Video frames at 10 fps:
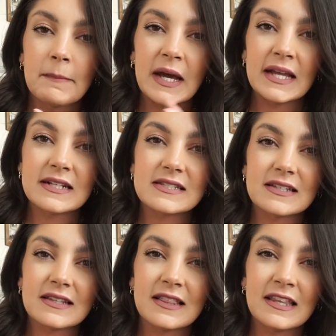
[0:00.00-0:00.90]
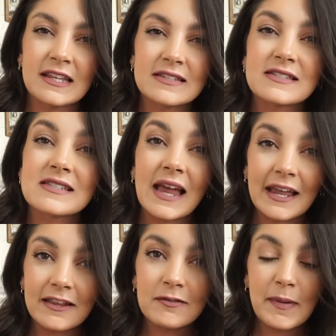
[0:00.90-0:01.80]
but the
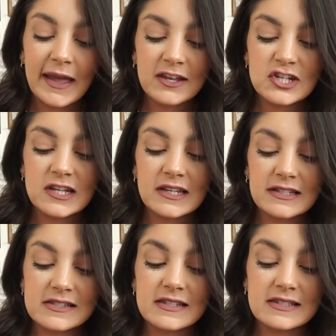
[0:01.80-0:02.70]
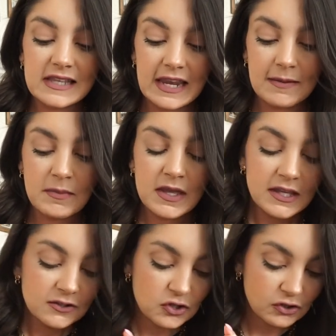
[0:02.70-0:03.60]
style of packaging is the same.
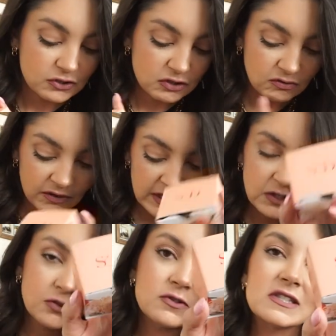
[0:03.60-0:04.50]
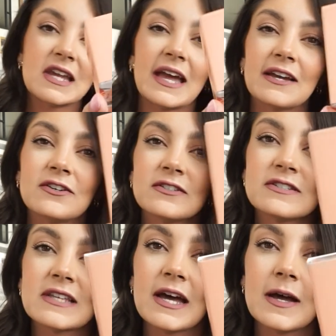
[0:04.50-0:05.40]
So there's three new
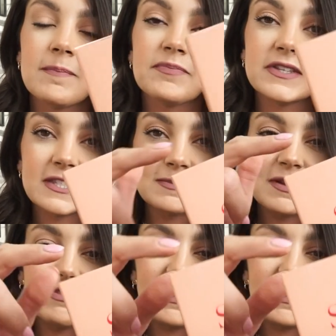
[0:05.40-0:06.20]
styles. Um, this is my